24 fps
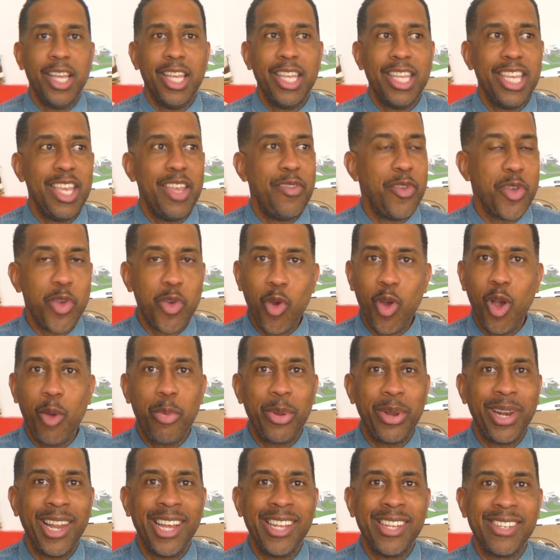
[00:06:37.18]
If you grew up
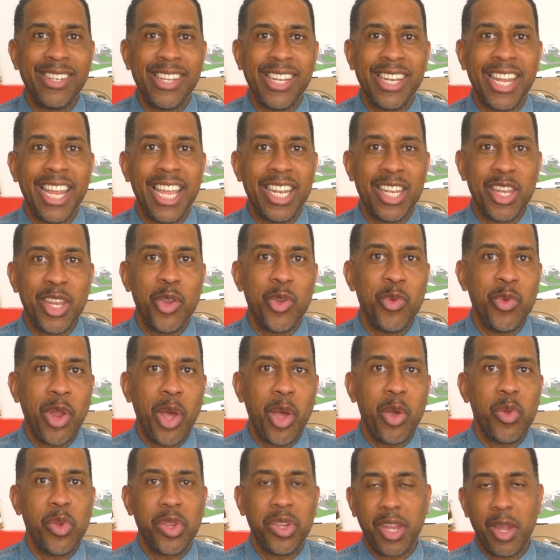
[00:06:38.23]
in London, then you
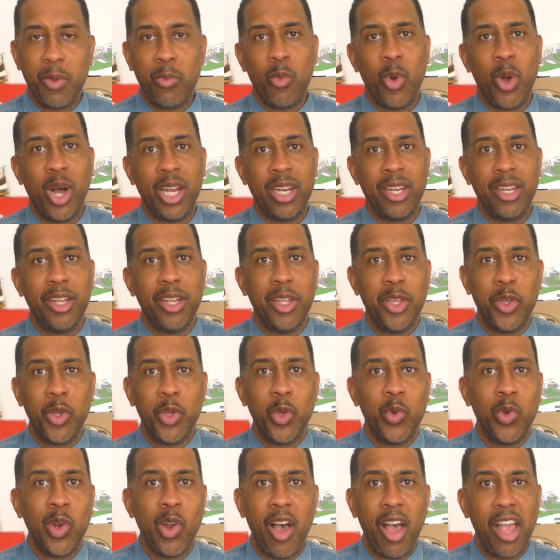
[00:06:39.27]
know someone who
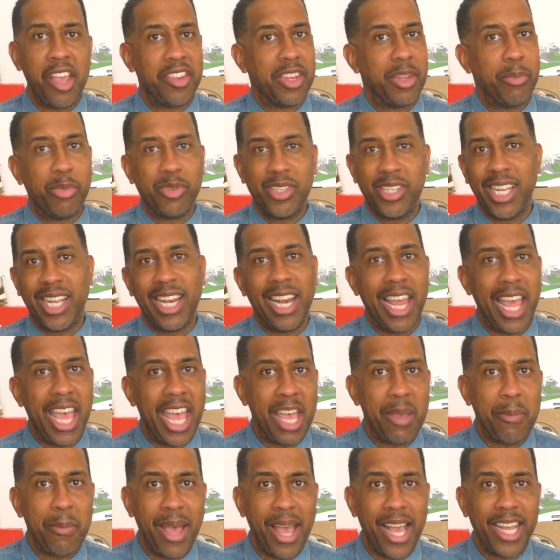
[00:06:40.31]
likes a particular
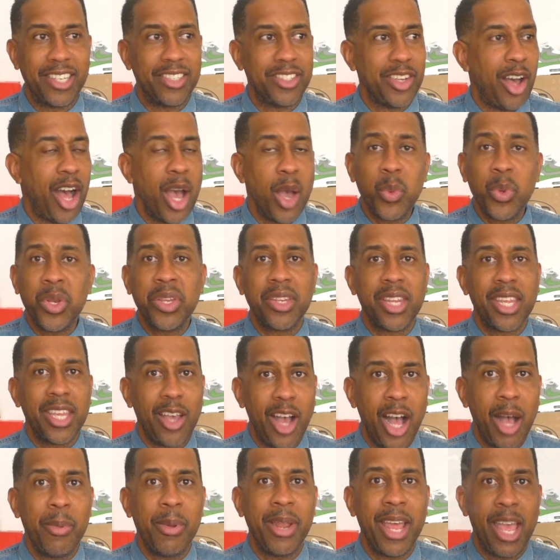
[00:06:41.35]
Air Max. I would say
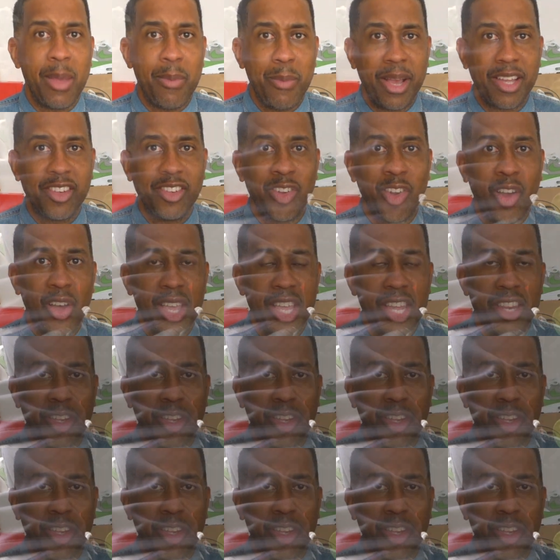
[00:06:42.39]
I'm an Air Max 90s